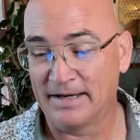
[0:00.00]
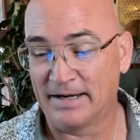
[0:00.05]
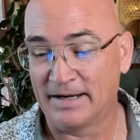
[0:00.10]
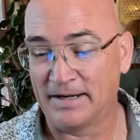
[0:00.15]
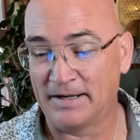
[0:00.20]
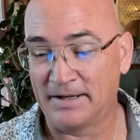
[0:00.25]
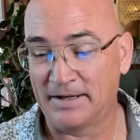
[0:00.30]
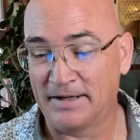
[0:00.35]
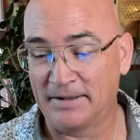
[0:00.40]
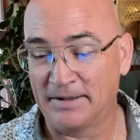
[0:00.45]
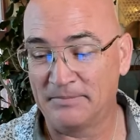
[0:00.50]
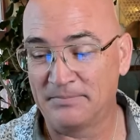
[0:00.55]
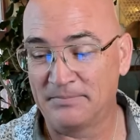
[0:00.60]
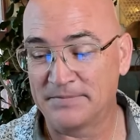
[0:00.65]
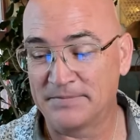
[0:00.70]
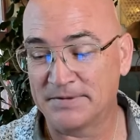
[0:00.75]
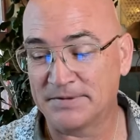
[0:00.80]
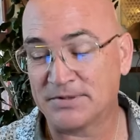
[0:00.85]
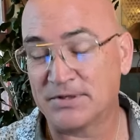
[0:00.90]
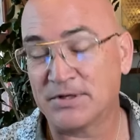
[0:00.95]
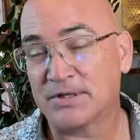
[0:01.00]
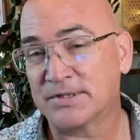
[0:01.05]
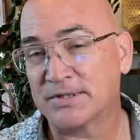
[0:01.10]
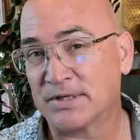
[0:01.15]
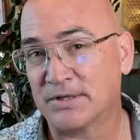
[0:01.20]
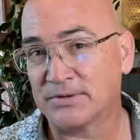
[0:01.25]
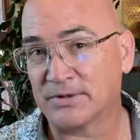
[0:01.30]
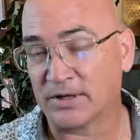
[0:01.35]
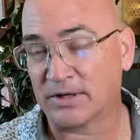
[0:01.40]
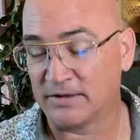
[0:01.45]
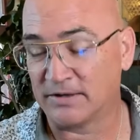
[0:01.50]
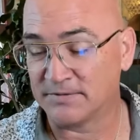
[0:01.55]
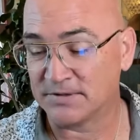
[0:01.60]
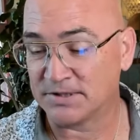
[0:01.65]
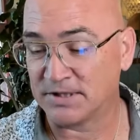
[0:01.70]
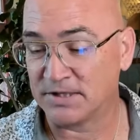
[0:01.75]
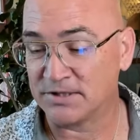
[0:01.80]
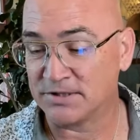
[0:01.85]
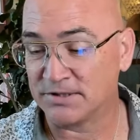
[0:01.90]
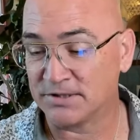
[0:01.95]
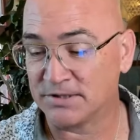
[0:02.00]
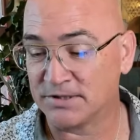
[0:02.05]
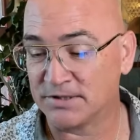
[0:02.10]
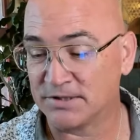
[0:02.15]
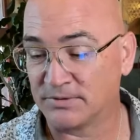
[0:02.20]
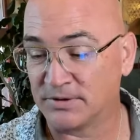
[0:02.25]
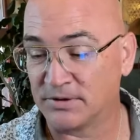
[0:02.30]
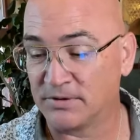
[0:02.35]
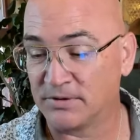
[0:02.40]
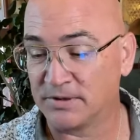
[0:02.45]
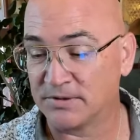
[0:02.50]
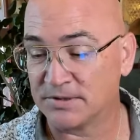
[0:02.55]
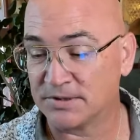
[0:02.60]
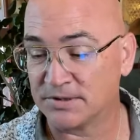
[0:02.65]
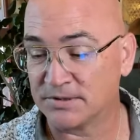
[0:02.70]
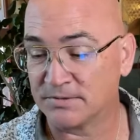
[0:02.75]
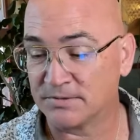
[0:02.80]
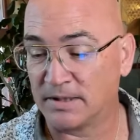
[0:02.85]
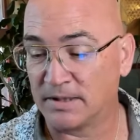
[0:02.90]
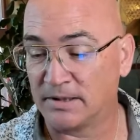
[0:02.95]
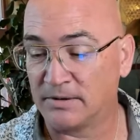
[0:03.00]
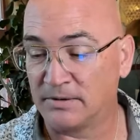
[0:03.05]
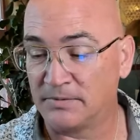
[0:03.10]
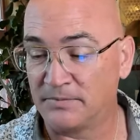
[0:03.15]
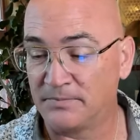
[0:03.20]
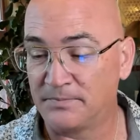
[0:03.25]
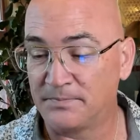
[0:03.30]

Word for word: Um, so you can start the conversations with your critters as well.